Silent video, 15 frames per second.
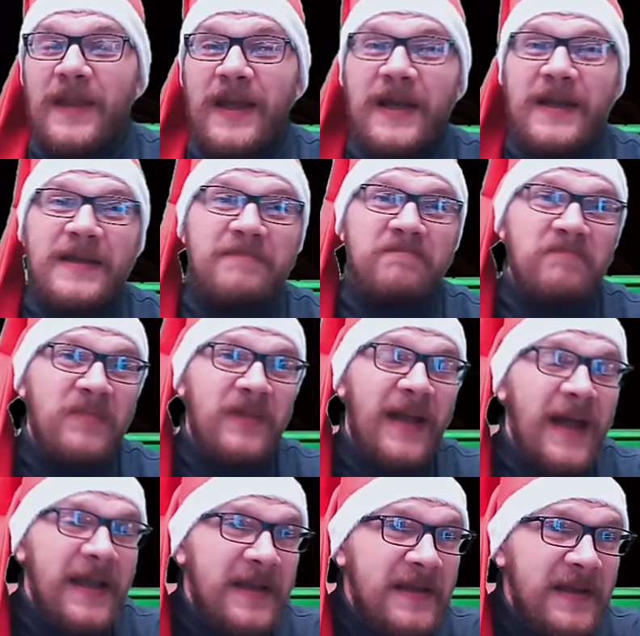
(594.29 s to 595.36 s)
I
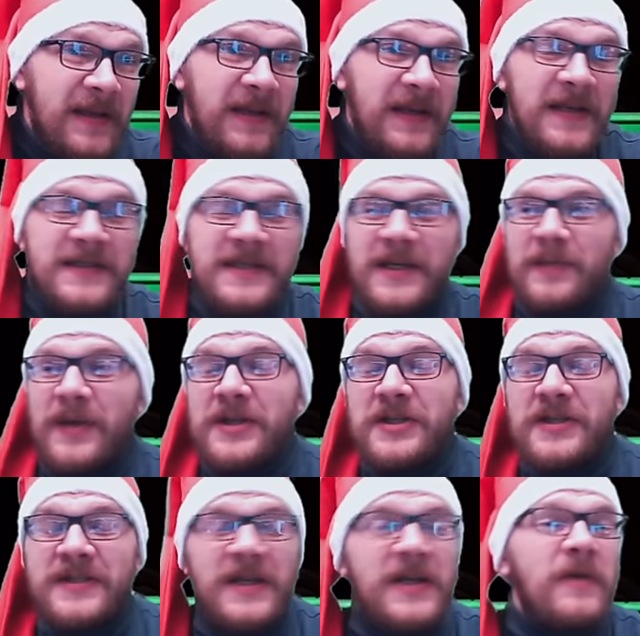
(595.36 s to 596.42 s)
like Guillotine's
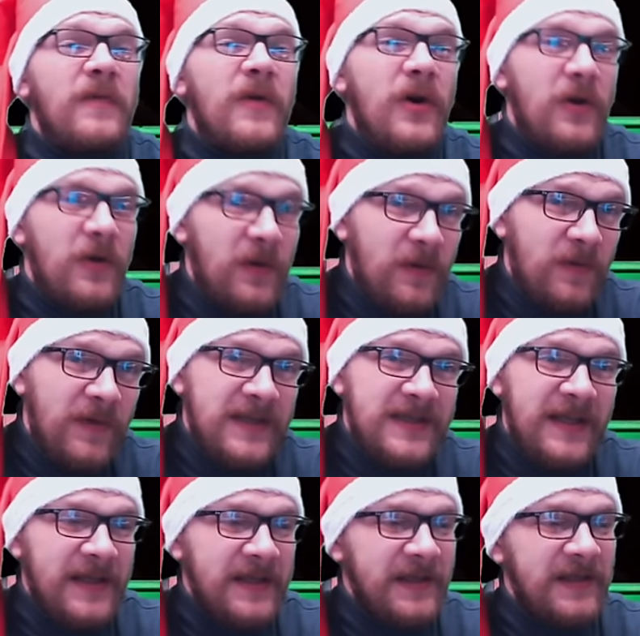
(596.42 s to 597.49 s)
animations. I have always
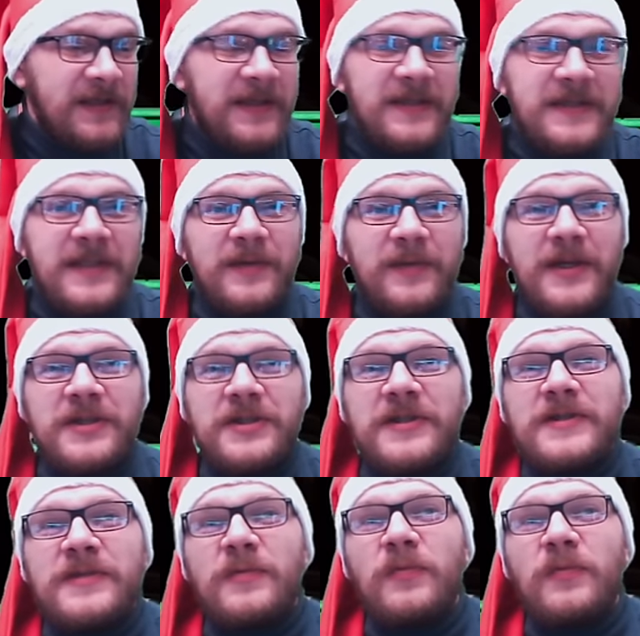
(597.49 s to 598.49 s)
liked Guillotine's animations.